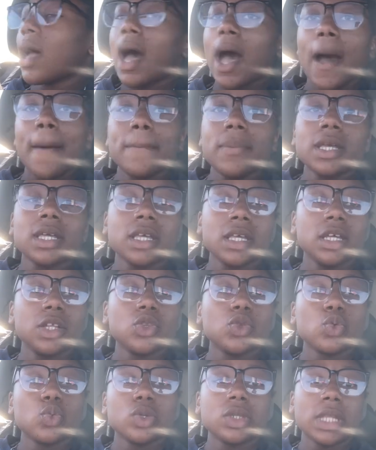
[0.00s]
I've been
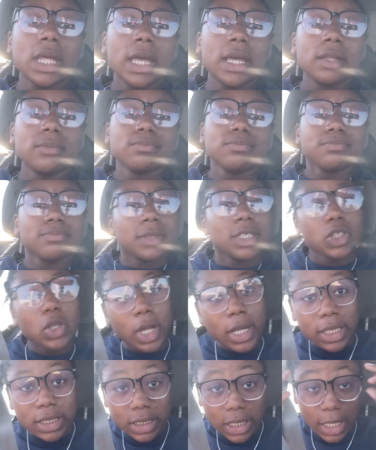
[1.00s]
getting through the day. That's all
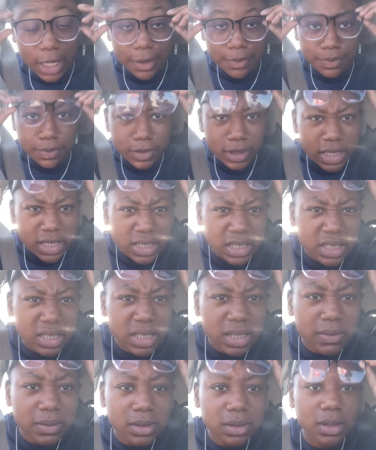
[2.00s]
I can say. Is it
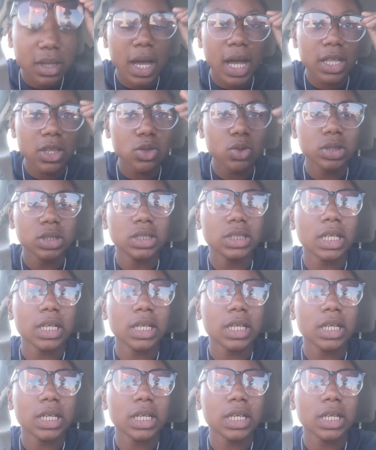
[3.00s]
even? I know it's